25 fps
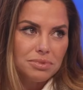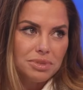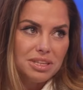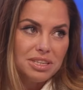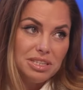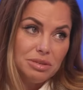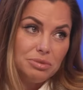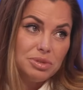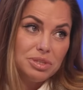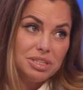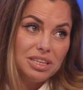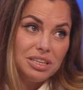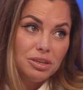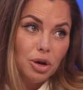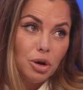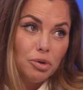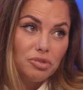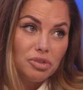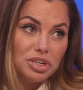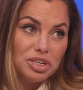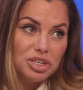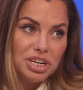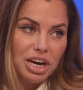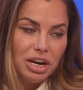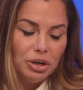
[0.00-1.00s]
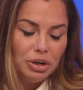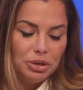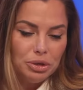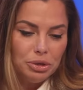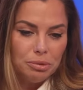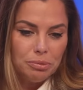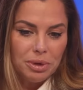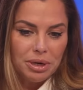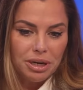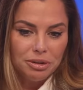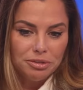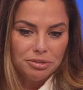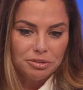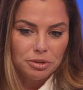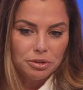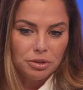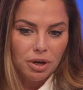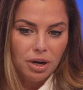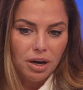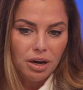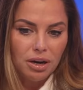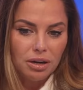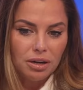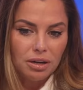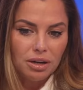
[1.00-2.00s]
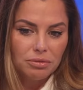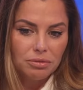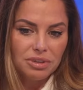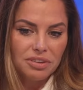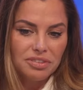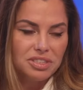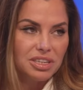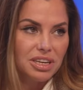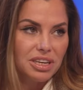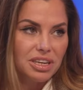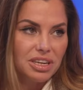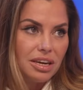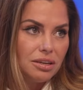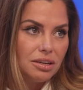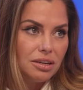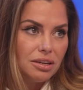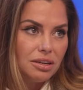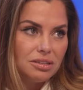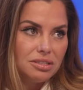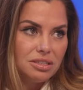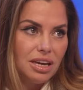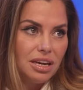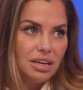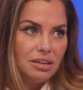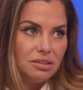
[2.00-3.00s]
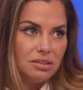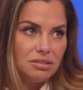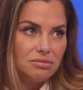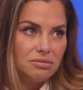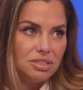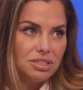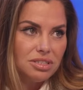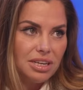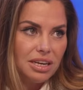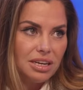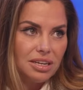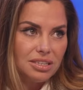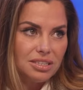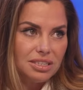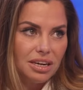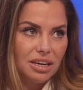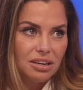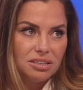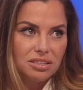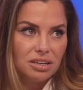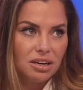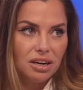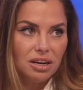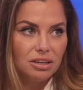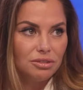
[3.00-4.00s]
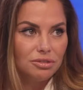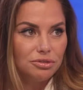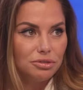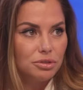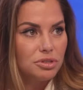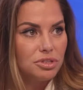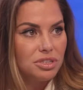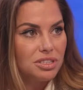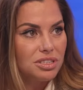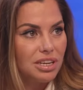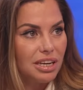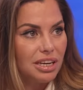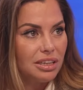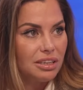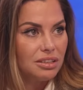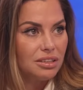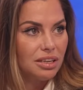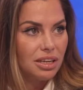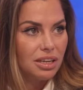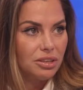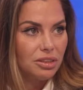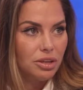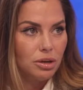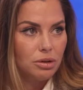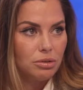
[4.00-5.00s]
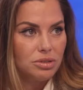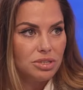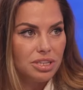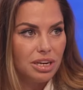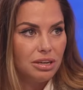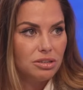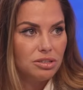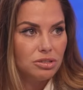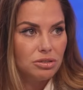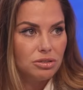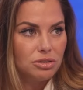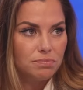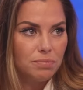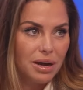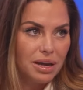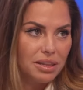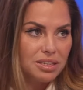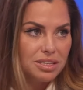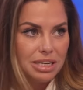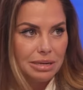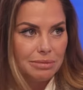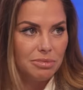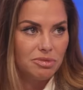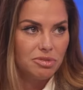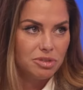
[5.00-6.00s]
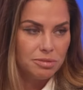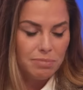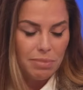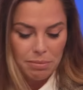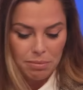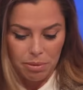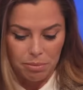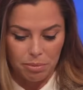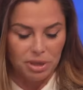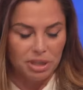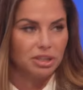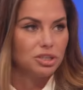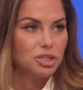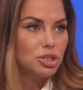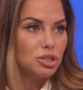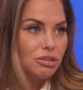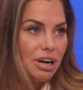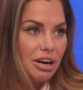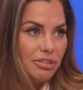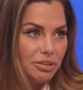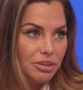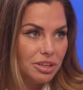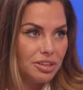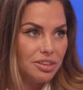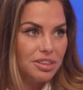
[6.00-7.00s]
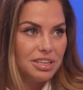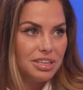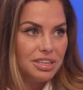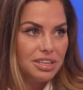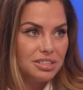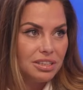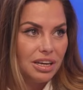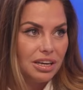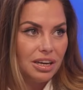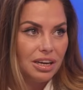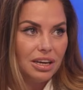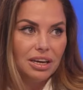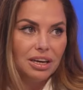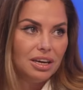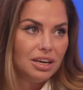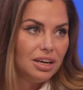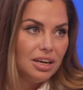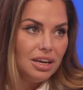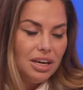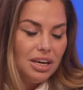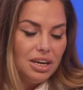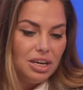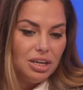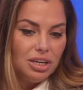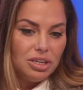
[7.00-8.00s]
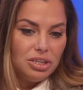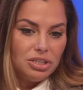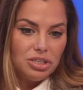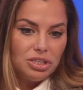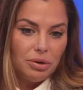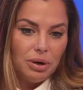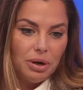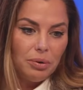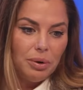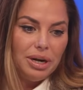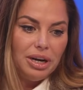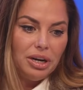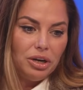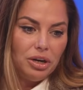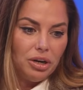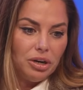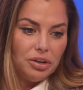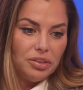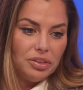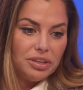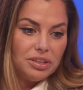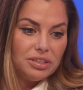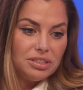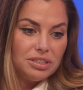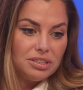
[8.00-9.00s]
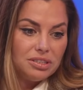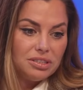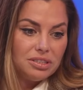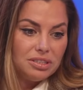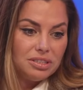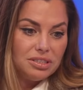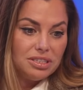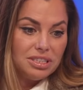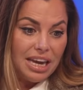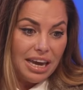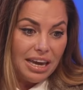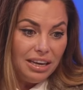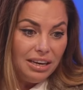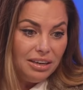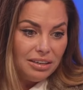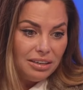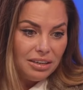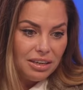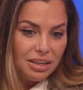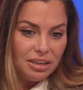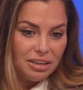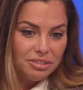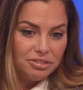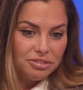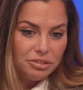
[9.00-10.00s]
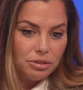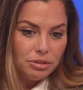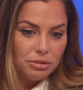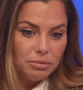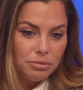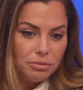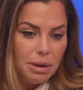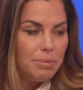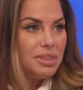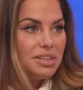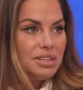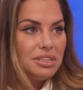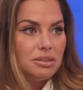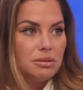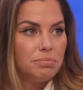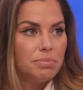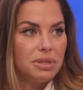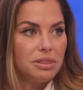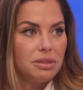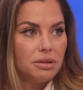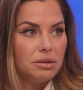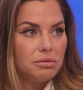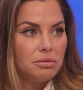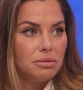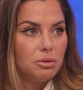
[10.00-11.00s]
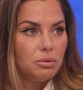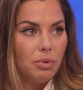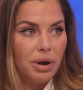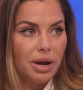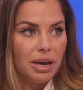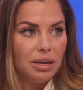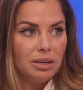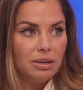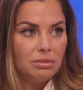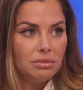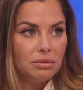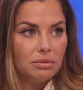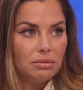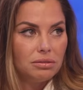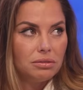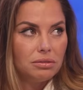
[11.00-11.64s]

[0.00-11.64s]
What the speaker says: this was over in Cheltenham, and I thought, I want to have to get a tent and stay in a tent because I can't afford to stay in like the hotels because by the time I've spent my money on travel and this and that. So I went and got the tent, and I thought maybe this will be the way